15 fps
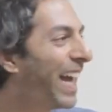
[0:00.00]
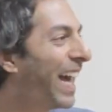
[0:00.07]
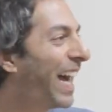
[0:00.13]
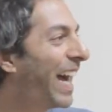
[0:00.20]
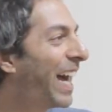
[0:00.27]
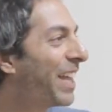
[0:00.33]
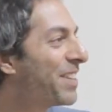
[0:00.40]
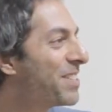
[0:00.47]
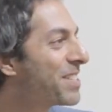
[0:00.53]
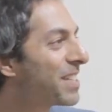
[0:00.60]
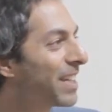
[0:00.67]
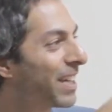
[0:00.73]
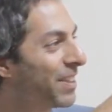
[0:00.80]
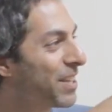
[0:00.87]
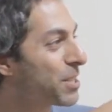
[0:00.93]
And
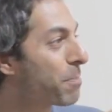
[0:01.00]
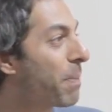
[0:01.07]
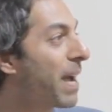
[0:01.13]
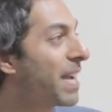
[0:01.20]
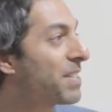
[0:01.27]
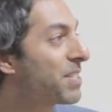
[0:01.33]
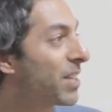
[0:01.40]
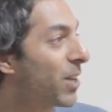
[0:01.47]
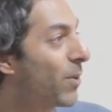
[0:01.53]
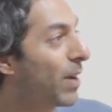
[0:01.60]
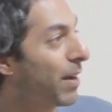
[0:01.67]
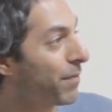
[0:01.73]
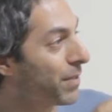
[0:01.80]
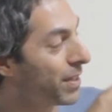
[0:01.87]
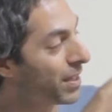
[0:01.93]
in this painting you
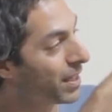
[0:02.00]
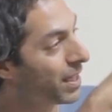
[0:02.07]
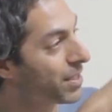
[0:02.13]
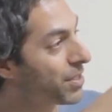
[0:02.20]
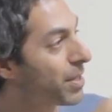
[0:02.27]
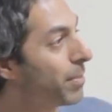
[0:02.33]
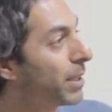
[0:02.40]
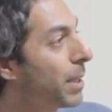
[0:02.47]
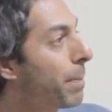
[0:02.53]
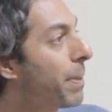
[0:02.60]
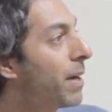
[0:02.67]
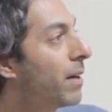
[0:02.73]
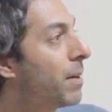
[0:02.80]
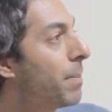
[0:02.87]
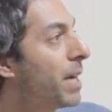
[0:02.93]
have a similar
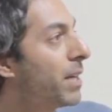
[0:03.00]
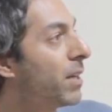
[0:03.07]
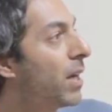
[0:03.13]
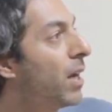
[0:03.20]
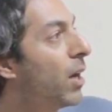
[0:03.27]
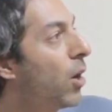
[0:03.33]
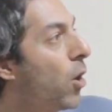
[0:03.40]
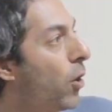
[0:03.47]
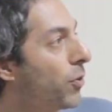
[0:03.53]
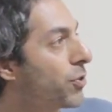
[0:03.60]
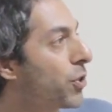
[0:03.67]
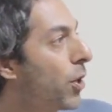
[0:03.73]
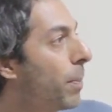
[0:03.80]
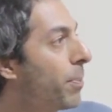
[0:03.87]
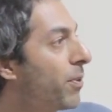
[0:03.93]
pyramid on
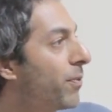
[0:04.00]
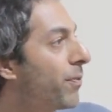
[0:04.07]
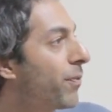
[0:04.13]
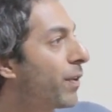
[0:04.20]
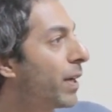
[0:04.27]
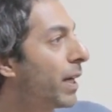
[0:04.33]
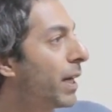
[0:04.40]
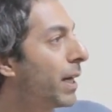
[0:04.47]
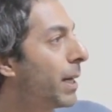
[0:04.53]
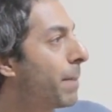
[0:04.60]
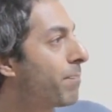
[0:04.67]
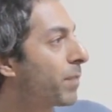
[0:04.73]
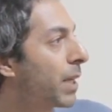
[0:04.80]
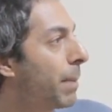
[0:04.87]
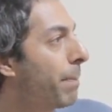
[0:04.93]
top of
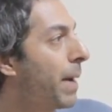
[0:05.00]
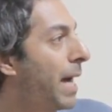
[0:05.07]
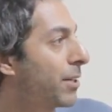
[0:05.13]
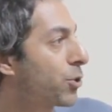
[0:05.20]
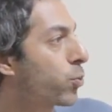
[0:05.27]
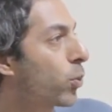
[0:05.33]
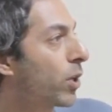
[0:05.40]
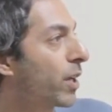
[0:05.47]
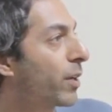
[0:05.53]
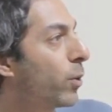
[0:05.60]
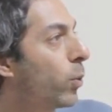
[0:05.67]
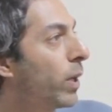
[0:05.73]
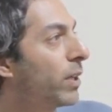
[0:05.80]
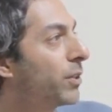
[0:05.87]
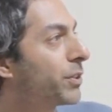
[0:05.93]
a patchwork
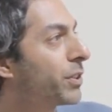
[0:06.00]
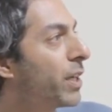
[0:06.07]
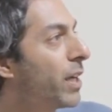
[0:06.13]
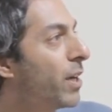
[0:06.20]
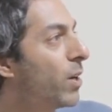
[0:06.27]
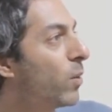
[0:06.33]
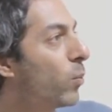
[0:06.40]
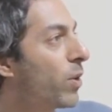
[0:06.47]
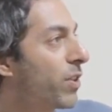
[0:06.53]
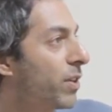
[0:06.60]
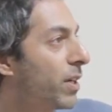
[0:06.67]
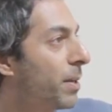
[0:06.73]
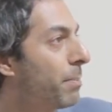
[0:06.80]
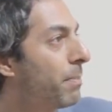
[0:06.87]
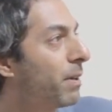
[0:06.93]
quilt with
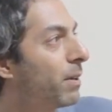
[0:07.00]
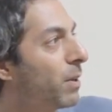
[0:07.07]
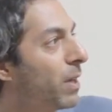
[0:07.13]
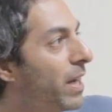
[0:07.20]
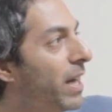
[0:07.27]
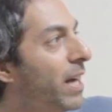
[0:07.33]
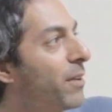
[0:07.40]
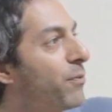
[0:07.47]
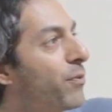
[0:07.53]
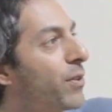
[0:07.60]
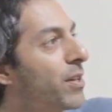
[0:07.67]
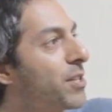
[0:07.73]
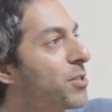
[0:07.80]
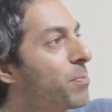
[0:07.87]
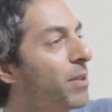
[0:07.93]
an
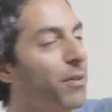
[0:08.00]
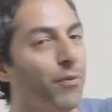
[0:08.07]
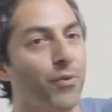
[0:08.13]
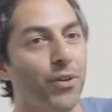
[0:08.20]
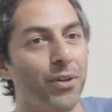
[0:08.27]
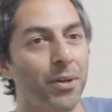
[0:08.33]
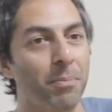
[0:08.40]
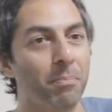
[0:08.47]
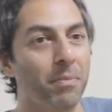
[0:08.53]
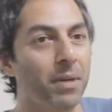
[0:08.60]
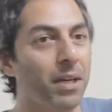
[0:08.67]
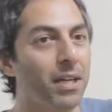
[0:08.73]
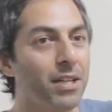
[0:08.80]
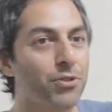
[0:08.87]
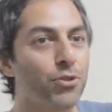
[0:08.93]
advertisement for
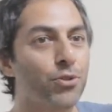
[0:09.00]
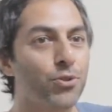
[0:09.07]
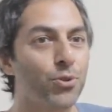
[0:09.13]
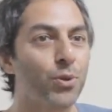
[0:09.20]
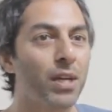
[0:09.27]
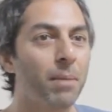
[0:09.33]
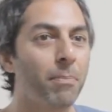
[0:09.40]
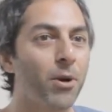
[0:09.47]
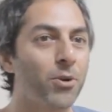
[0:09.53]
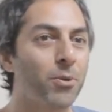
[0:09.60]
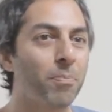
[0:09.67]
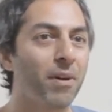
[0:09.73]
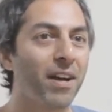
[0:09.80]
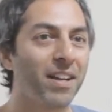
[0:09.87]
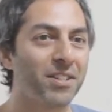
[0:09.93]
Suzuki
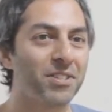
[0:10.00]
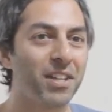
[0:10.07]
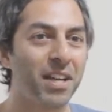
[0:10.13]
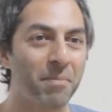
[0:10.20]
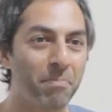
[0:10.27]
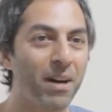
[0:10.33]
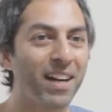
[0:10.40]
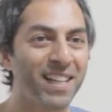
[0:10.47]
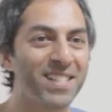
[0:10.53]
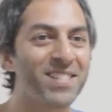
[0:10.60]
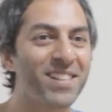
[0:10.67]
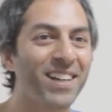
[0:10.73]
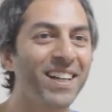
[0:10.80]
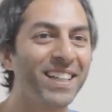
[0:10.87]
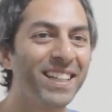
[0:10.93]
motorbikes in
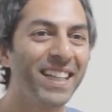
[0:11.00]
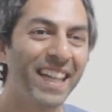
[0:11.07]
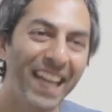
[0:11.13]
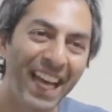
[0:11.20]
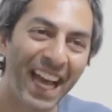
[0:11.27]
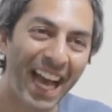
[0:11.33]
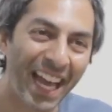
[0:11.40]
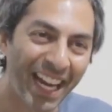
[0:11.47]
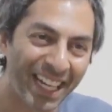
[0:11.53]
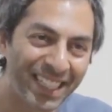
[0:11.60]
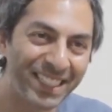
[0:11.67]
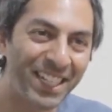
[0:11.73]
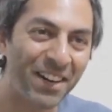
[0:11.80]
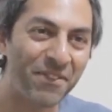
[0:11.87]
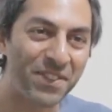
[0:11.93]
Pakistan. And I
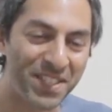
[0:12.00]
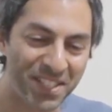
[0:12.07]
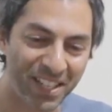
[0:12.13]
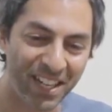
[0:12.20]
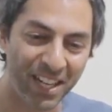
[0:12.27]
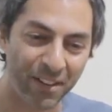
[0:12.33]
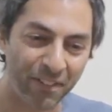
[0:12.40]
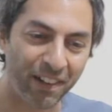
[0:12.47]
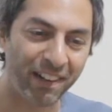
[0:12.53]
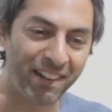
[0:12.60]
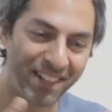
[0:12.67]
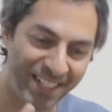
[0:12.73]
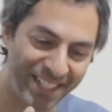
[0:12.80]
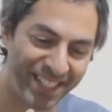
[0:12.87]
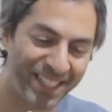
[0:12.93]
love this kind of,
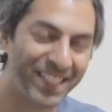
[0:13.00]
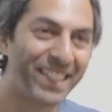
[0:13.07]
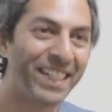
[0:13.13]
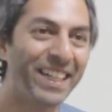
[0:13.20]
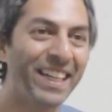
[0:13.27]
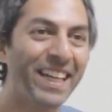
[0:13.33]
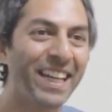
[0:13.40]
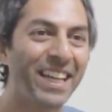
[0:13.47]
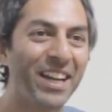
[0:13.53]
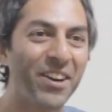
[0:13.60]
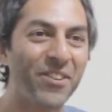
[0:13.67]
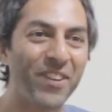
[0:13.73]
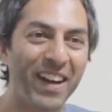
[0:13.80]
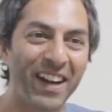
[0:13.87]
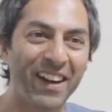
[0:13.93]
you
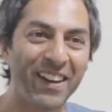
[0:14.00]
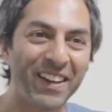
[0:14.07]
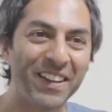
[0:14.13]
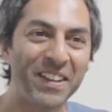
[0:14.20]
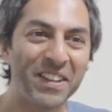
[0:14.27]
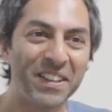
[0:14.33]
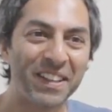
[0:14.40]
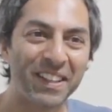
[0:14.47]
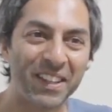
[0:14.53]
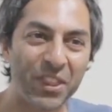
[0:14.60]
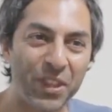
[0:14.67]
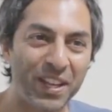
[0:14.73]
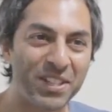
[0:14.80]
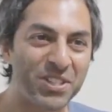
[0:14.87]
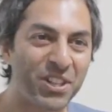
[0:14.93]
know, where
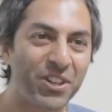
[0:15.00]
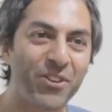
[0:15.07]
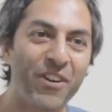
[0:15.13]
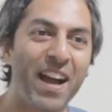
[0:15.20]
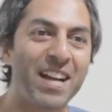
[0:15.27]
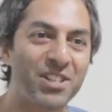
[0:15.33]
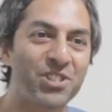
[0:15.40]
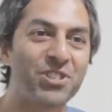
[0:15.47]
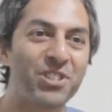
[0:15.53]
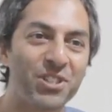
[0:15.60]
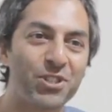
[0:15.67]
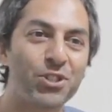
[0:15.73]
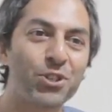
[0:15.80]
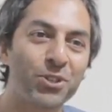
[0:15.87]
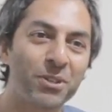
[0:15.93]
things crash that
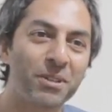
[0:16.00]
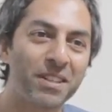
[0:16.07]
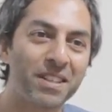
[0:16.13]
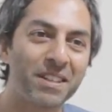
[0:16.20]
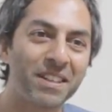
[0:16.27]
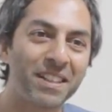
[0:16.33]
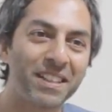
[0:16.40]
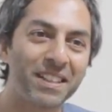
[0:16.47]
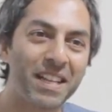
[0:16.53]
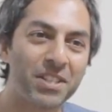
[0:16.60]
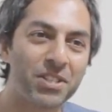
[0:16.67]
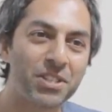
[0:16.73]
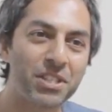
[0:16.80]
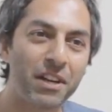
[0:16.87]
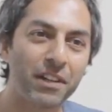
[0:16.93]
shouldn't
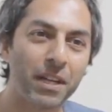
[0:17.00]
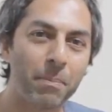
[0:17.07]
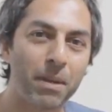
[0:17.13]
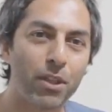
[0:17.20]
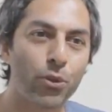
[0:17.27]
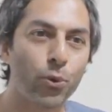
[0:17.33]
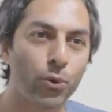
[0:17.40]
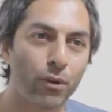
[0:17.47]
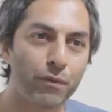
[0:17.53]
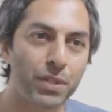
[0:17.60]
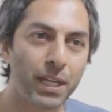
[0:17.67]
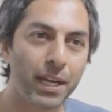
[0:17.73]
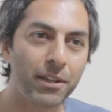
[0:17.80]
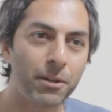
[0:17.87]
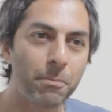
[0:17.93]
necessarily be thought of
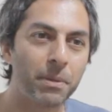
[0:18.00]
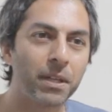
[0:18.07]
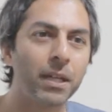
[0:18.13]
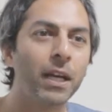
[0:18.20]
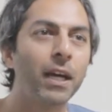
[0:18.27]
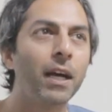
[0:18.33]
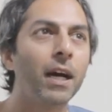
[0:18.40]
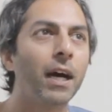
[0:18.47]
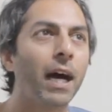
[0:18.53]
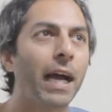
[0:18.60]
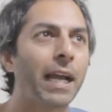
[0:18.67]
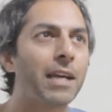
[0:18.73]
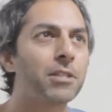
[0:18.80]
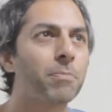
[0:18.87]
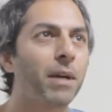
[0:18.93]
together. But
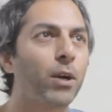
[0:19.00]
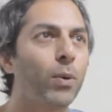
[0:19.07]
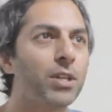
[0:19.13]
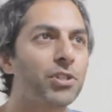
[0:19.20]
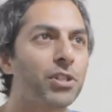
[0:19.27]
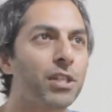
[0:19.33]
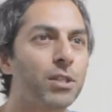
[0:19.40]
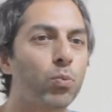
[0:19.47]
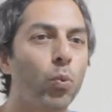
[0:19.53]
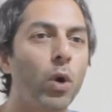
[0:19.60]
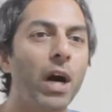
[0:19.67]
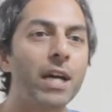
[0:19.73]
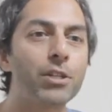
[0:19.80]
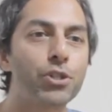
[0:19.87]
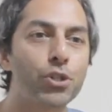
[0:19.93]
I guess my question is,
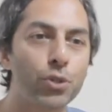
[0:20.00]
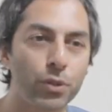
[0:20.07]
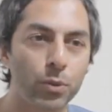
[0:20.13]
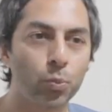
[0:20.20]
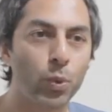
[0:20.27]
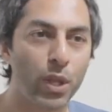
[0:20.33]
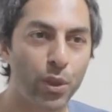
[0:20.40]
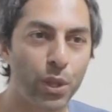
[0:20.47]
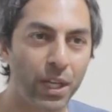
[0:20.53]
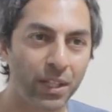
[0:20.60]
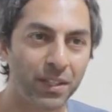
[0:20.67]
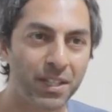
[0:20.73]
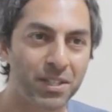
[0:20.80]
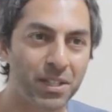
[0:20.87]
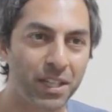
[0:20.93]
why shouldn't we
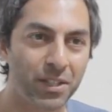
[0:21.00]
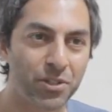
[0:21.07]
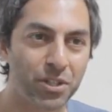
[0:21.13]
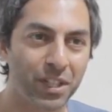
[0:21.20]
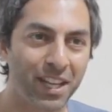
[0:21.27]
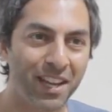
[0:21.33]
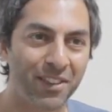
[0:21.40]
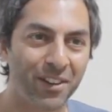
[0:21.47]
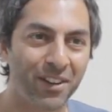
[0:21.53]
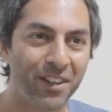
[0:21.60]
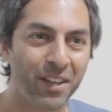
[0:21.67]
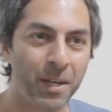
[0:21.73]
think these things together?